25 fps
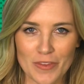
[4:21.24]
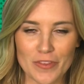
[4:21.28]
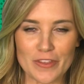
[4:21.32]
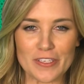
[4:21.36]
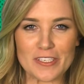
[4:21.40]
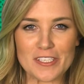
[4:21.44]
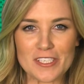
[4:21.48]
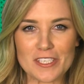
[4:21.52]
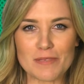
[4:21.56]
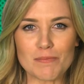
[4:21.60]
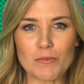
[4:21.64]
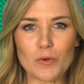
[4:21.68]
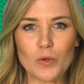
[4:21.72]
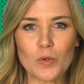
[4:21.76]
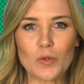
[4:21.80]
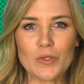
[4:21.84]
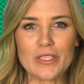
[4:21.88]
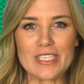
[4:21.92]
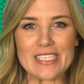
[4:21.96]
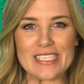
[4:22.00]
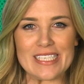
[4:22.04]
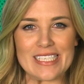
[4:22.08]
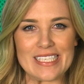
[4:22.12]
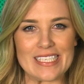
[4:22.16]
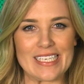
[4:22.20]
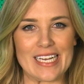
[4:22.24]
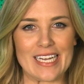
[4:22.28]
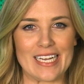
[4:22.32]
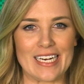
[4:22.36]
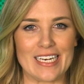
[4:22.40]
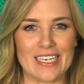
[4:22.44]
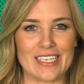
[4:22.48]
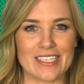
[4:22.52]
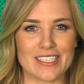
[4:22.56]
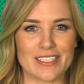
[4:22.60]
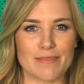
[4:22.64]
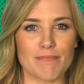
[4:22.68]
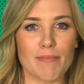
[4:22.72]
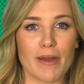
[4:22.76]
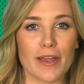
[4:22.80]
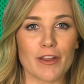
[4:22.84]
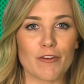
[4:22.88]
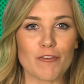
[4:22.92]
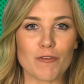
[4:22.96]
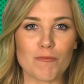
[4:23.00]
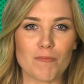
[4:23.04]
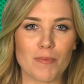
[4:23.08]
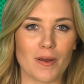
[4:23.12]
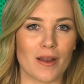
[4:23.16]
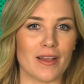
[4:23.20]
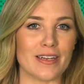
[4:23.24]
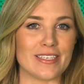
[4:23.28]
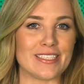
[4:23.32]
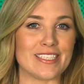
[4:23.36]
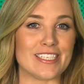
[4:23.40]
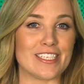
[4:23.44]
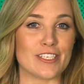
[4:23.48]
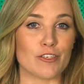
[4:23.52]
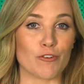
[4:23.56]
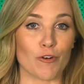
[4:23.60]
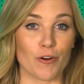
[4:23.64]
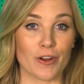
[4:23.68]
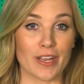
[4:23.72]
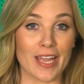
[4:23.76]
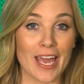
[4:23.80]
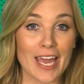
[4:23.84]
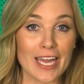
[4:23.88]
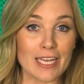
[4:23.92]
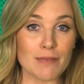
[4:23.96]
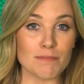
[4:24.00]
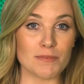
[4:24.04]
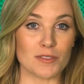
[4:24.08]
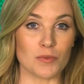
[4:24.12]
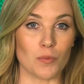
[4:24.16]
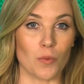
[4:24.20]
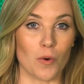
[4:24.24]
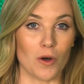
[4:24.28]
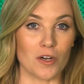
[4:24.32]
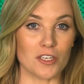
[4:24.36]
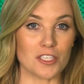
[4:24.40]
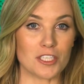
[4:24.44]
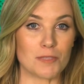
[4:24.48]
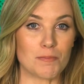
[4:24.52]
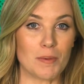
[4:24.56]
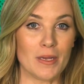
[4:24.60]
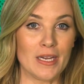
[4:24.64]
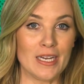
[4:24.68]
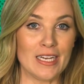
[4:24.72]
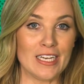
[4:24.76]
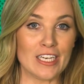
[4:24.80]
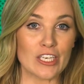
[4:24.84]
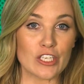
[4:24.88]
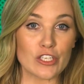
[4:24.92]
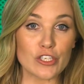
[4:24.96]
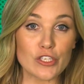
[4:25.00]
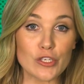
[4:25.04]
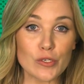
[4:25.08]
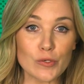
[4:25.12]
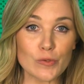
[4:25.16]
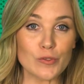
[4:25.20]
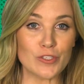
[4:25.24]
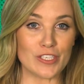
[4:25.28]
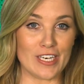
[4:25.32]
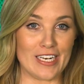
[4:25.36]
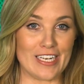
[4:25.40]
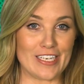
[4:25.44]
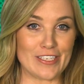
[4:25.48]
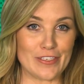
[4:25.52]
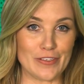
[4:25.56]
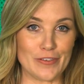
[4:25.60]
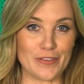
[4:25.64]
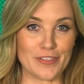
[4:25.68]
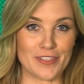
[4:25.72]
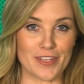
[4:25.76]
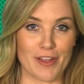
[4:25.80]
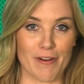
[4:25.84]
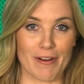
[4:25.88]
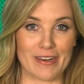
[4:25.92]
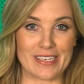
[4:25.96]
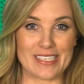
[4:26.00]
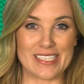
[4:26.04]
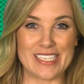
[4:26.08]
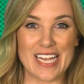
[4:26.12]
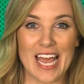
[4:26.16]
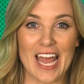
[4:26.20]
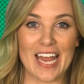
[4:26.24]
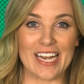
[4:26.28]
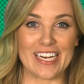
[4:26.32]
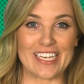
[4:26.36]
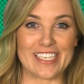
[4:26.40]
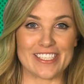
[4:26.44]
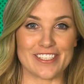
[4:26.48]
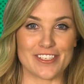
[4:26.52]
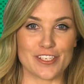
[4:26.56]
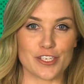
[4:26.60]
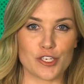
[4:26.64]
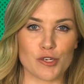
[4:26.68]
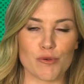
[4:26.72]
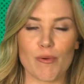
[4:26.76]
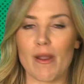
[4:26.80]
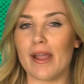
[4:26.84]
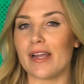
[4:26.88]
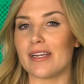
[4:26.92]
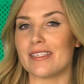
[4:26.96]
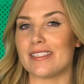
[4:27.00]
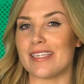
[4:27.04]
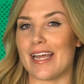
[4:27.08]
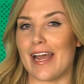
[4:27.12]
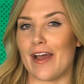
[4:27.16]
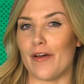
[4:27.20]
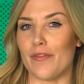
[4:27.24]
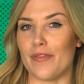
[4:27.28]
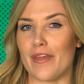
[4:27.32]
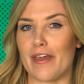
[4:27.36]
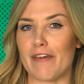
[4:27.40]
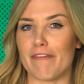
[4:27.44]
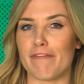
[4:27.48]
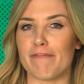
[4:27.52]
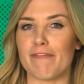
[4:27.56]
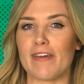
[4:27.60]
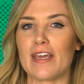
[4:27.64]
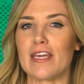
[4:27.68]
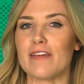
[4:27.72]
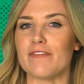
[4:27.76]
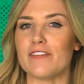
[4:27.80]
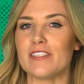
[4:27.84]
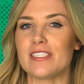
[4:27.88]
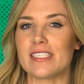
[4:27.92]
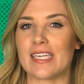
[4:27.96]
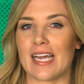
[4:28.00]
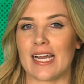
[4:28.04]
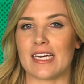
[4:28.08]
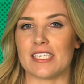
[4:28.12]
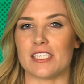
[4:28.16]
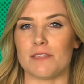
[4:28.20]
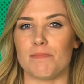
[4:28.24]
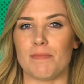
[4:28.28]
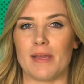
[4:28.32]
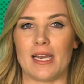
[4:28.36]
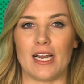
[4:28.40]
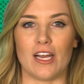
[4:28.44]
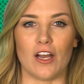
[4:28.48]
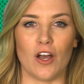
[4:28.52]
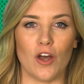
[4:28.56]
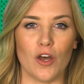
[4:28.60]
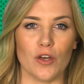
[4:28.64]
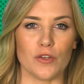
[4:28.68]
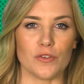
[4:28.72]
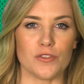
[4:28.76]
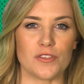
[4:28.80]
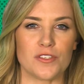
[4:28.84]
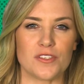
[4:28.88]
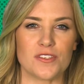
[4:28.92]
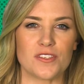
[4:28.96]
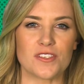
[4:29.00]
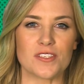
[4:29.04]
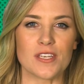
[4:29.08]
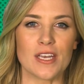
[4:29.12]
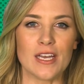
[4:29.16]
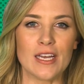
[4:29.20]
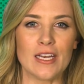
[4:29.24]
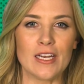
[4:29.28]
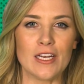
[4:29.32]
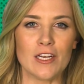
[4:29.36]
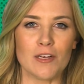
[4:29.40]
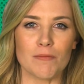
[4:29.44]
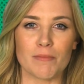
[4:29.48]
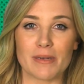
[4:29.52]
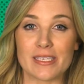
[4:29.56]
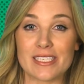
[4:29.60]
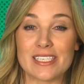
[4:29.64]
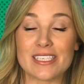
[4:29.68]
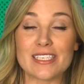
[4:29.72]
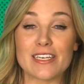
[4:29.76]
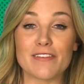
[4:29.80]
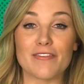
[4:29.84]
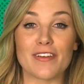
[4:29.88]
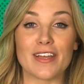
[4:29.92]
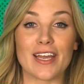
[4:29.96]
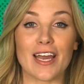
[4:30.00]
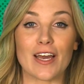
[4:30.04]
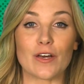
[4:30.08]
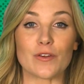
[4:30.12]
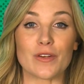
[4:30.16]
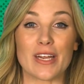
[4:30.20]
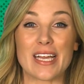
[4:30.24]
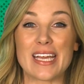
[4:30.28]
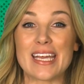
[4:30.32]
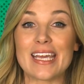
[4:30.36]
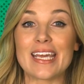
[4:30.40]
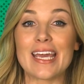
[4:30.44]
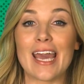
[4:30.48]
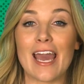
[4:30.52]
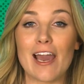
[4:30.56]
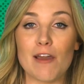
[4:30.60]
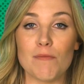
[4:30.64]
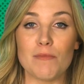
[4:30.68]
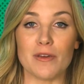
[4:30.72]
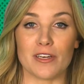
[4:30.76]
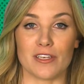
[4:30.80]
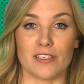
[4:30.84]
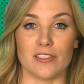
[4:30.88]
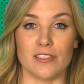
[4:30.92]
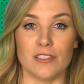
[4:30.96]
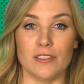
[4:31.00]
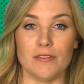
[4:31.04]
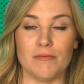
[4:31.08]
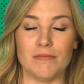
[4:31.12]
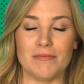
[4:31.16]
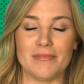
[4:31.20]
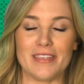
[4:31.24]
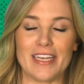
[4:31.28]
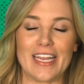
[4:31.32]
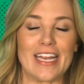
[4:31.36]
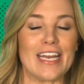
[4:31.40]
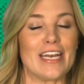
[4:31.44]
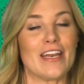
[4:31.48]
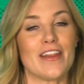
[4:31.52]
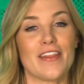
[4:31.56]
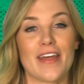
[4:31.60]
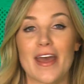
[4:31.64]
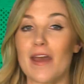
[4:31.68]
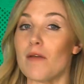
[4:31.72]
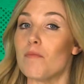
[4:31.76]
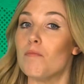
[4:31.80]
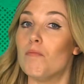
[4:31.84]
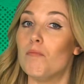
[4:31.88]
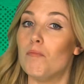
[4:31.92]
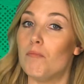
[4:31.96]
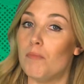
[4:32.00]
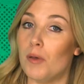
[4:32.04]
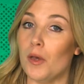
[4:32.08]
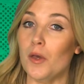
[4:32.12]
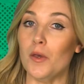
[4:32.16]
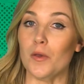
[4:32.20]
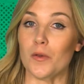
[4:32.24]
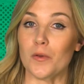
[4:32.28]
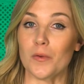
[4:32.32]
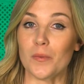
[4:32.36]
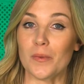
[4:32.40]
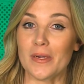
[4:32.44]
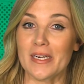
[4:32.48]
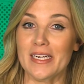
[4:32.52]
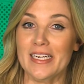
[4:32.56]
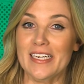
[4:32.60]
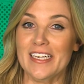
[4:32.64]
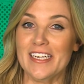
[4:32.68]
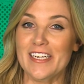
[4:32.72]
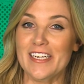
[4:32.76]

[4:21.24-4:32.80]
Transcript: The small stingless Microplitis croceipes wasp usually use their antennae to track down their favoured caterpillar hosts by sniffing out a chemical in their poo.